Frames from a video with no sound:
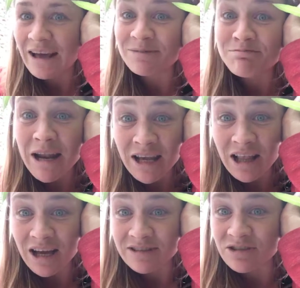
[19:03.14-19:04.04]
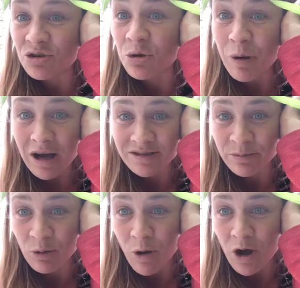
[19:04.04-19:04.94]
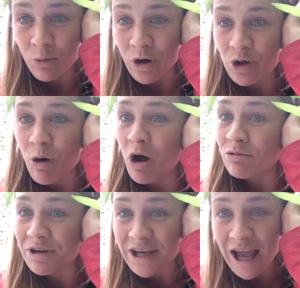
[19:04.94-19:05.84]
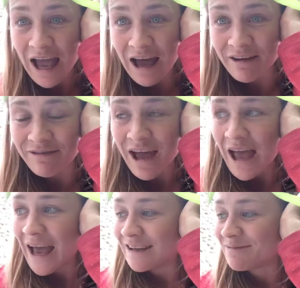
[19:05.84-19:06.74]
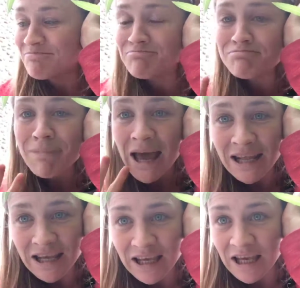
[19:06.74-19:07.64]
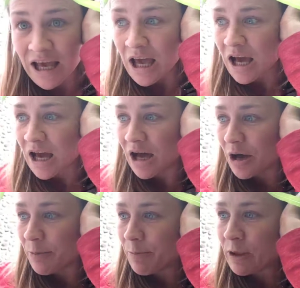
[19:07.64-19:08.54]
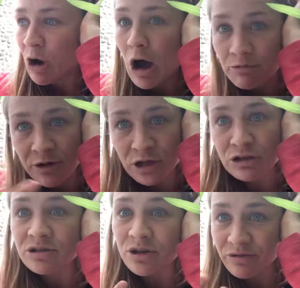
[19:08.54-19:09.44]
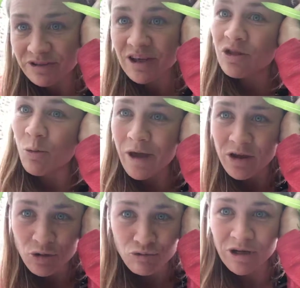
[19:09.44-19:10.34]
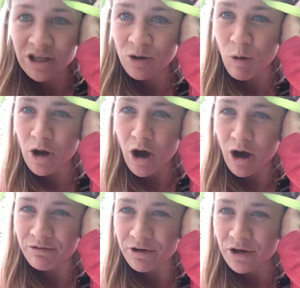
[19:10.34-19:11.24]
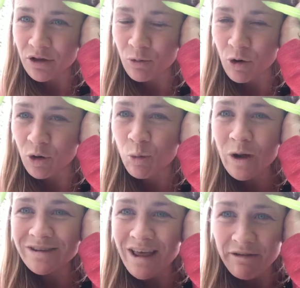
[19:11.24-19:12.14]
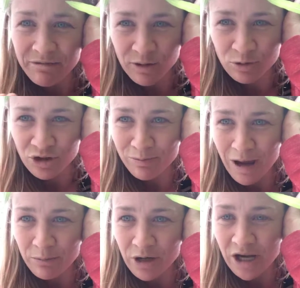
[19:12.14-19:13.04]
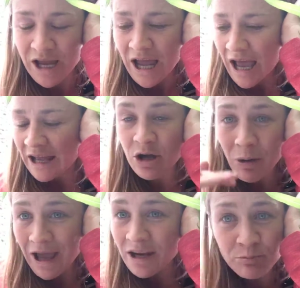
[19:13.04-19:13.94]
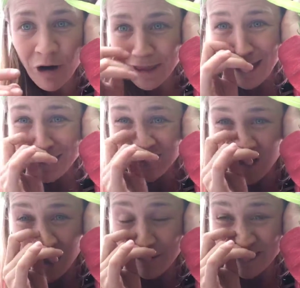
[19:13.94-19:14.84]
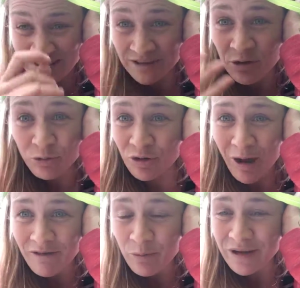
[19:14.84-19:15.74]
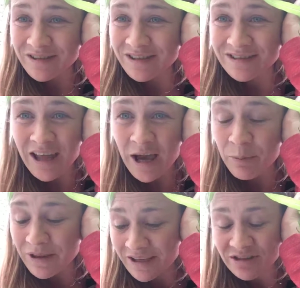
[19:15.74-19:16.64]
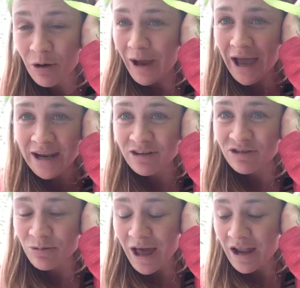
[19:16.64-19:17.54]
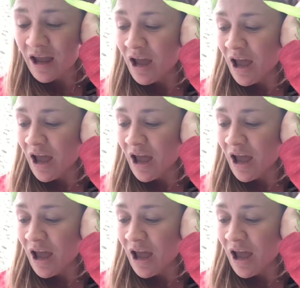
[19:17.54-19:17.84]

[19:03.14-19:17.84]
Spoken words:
as many clients as you could possibly want, where you already have as many, you're offering your service in the way that you really want to offer it in the world. What is that future memory? And go ahead and write that in the comments. If you do have a business, please go ahead and do that